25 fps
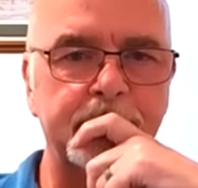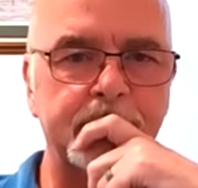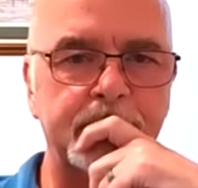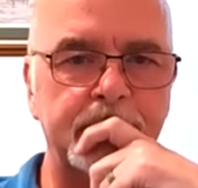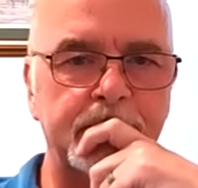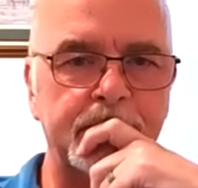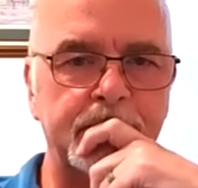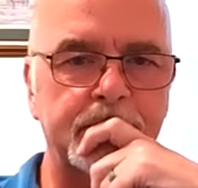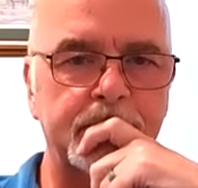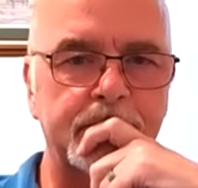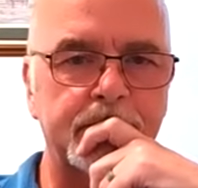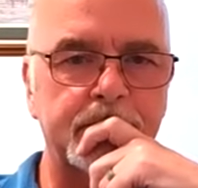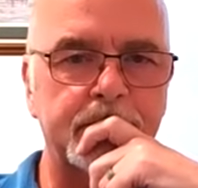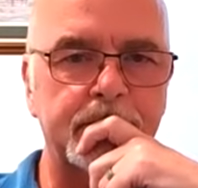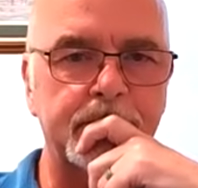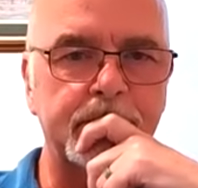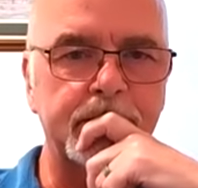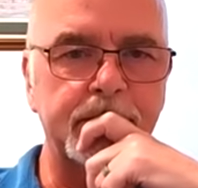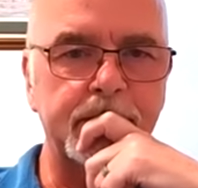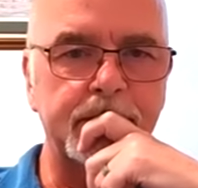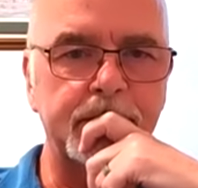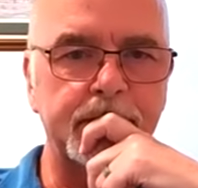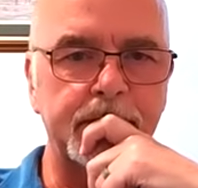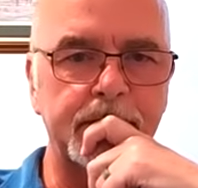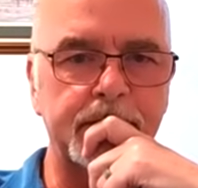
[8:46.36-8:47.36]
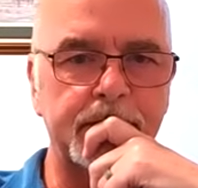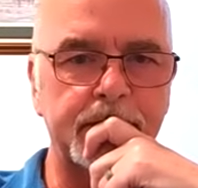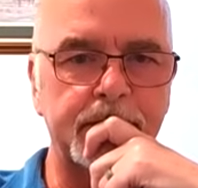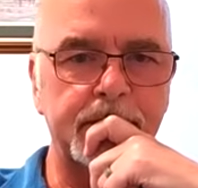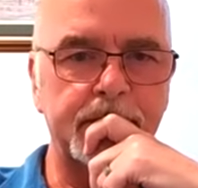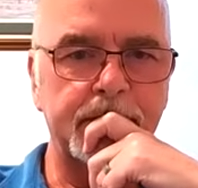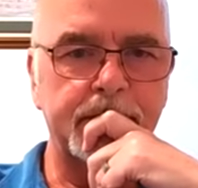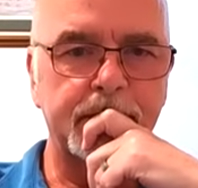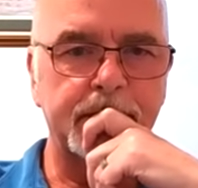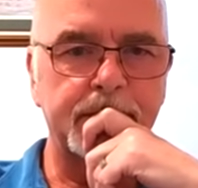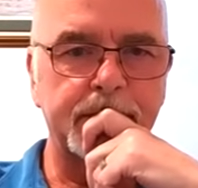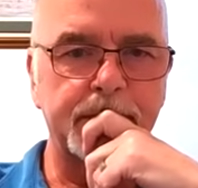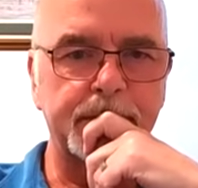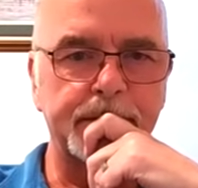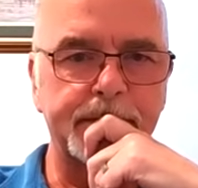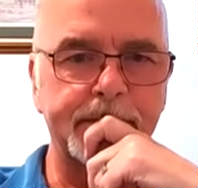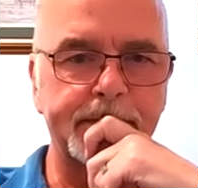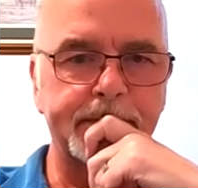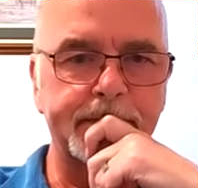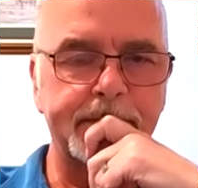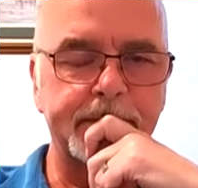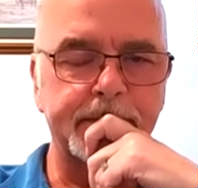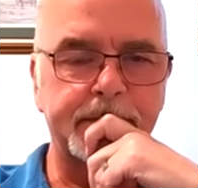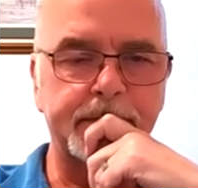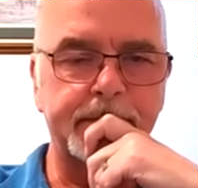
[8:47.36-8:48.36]

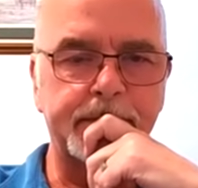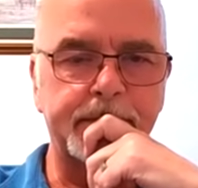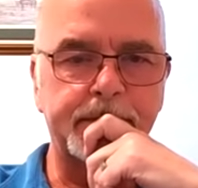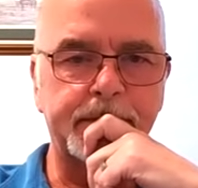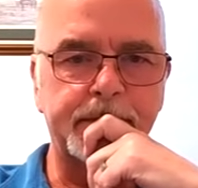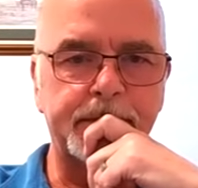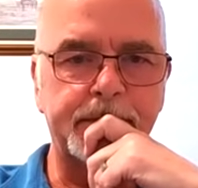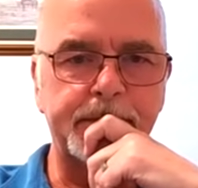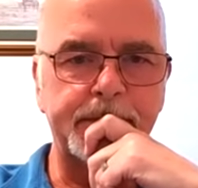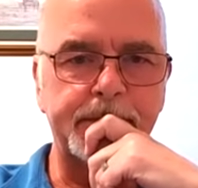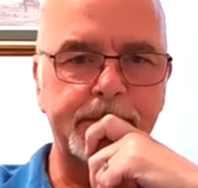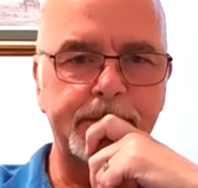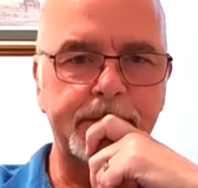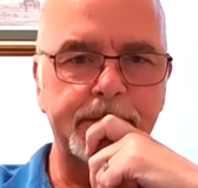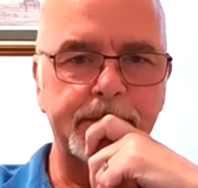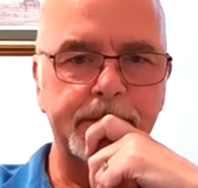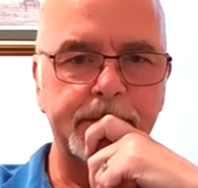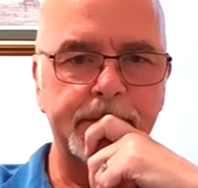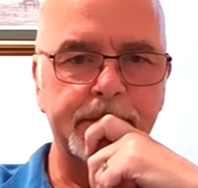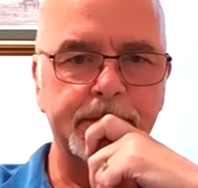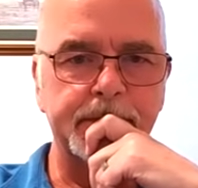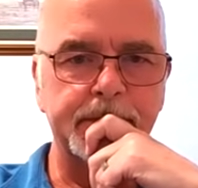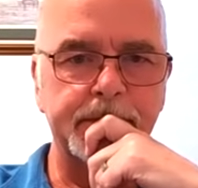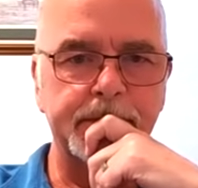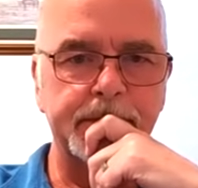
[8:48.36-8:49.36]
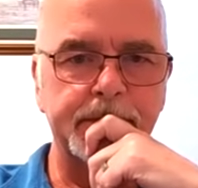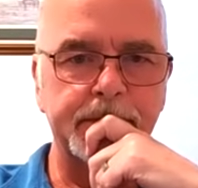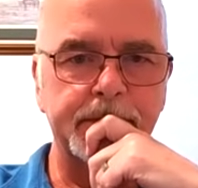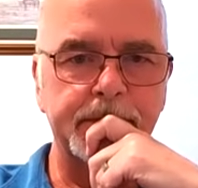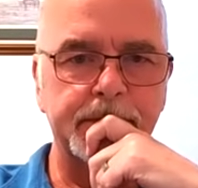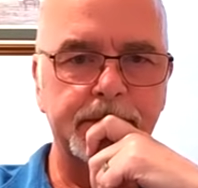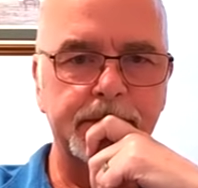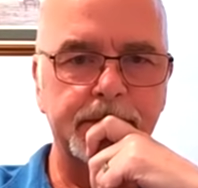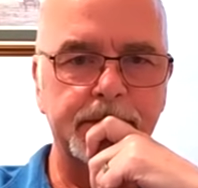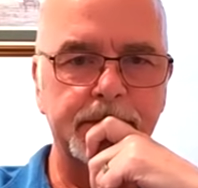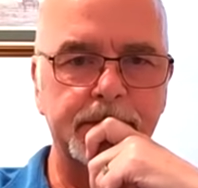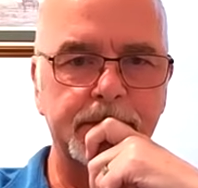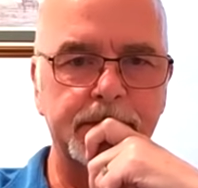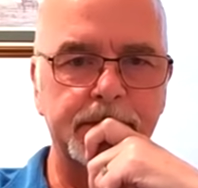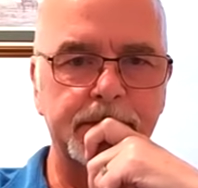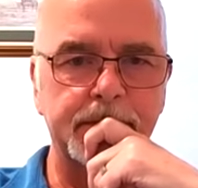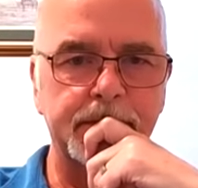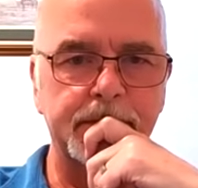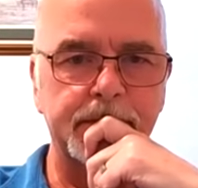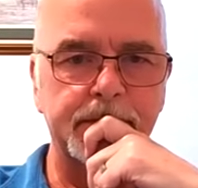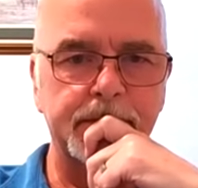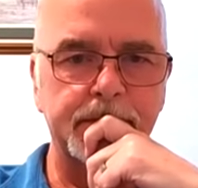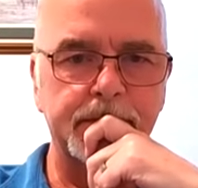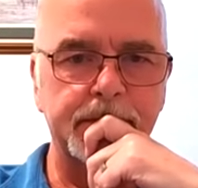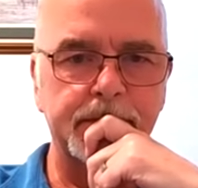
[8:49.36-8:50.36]

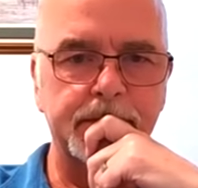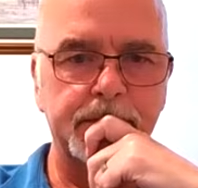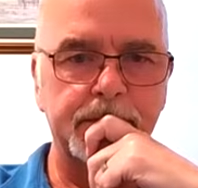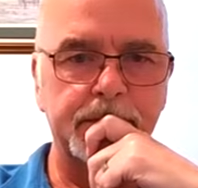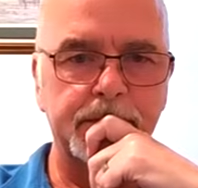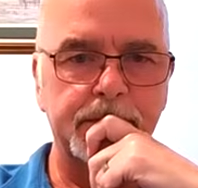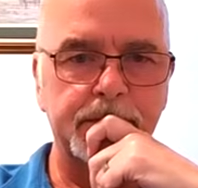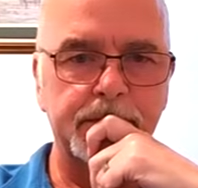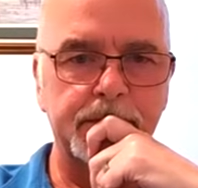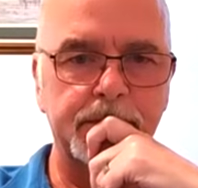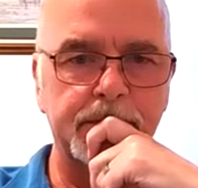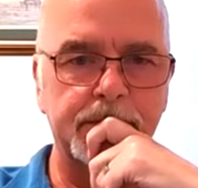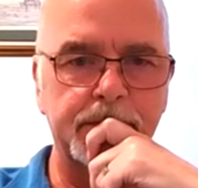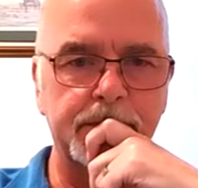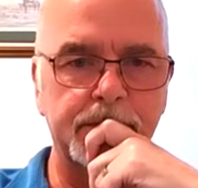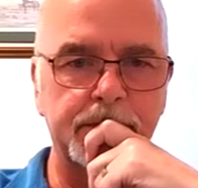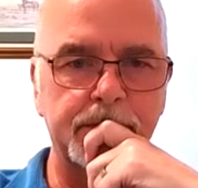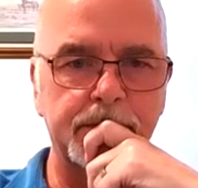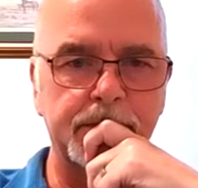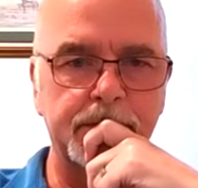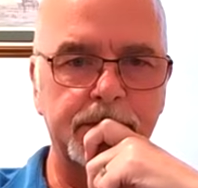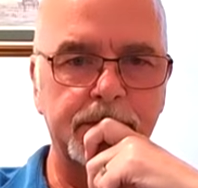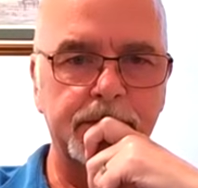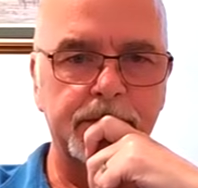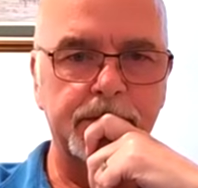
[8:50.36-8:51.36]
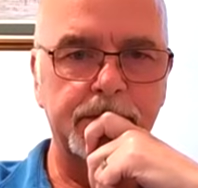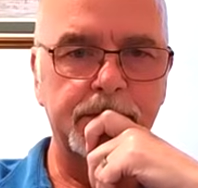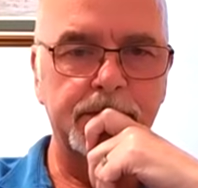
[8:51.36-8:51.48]
This person isn't speaking.